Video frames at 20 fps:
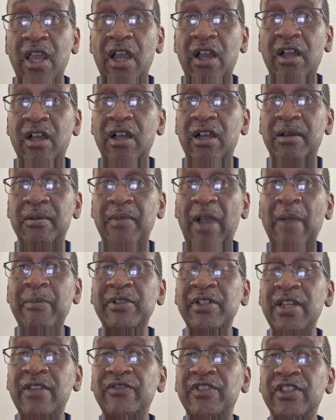I
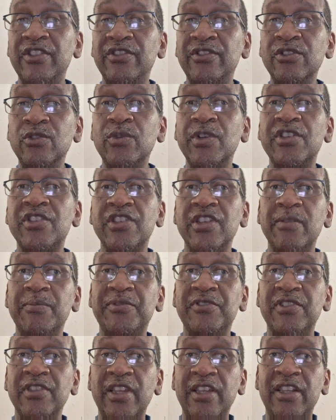believe the newest
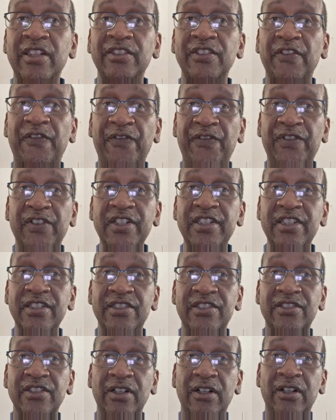ships in the
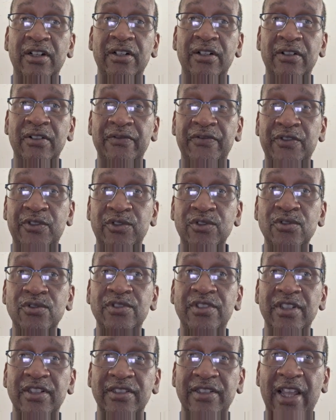fleets of
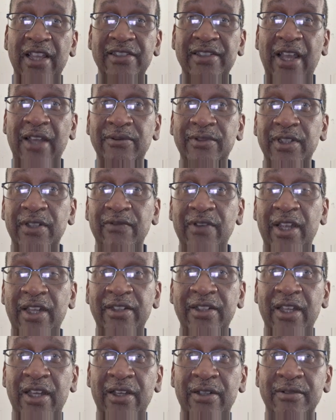cruising that's out there right
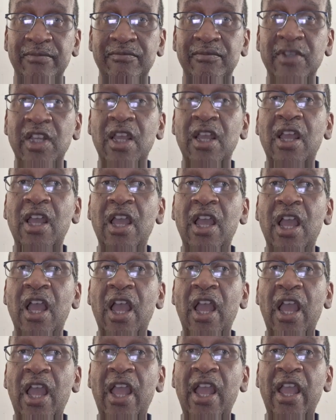now.
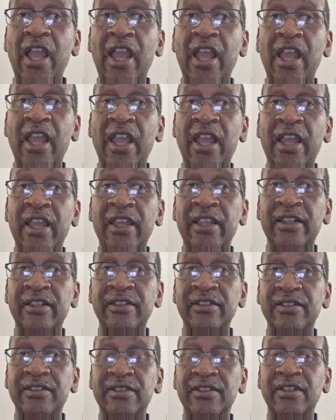
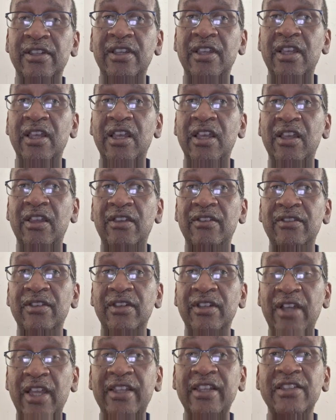And
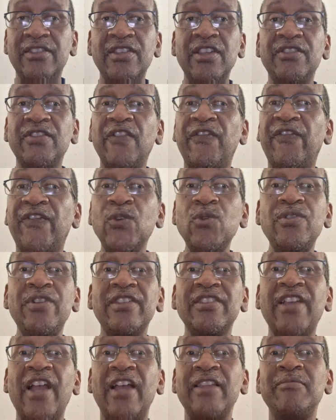like I said, the food
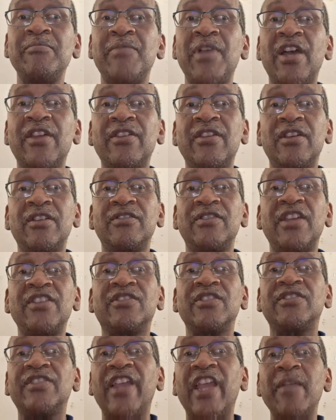has gotten better,
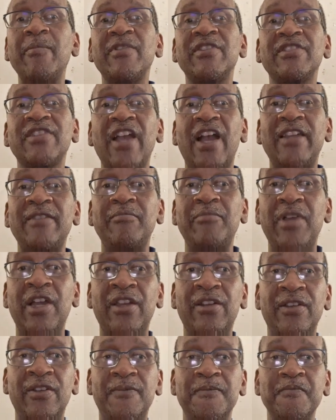entertainment has gotten
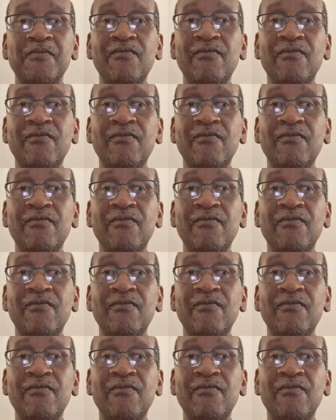better,